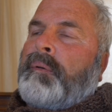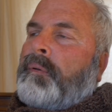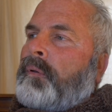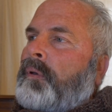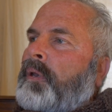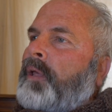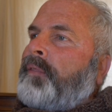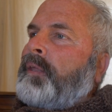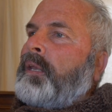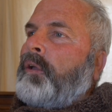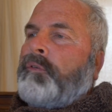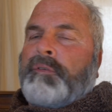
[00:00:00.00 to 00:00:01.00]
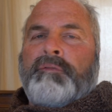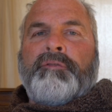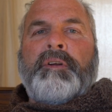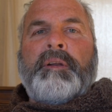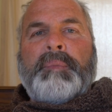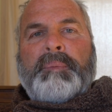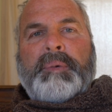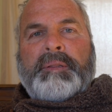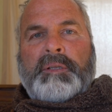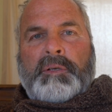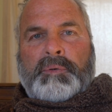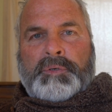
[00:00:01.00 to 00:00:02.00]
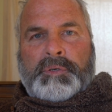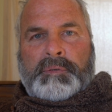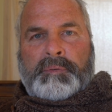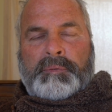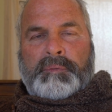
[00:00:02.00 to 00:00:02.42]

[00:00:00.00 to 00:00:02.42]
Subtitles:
nothing else in front of me but the ocean.